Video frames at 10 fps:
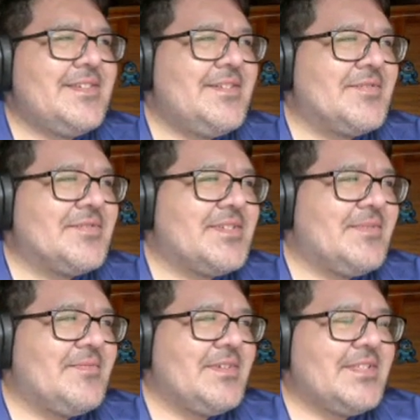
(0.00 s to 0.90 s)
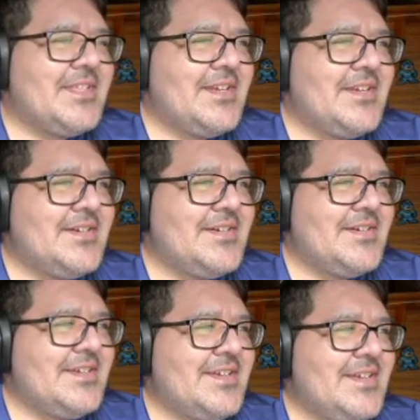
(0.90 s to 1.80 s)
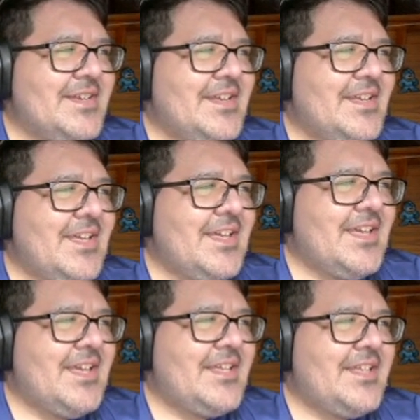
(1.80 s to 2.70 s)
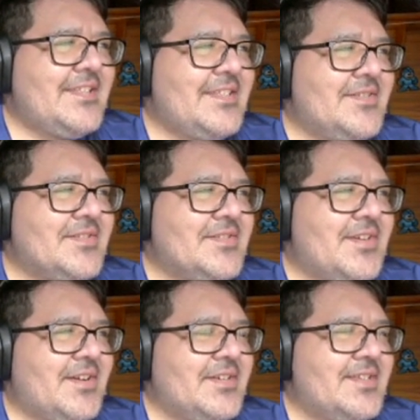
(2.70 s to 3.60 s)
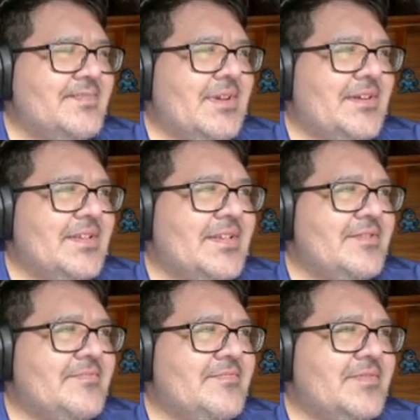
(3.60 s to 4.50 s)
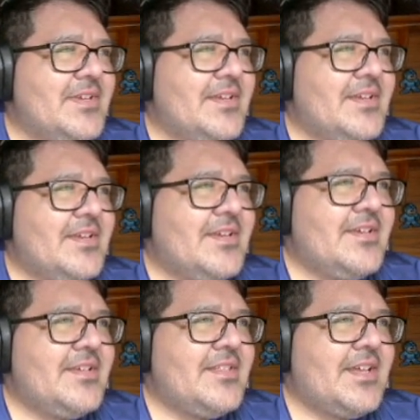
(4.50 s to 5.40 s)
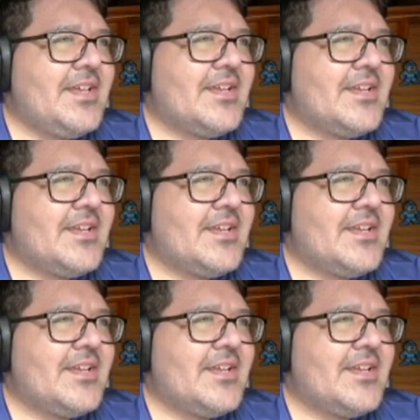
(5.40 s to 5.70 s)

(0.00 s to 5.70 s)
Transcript: you know, somewhat there. And there's talks about him like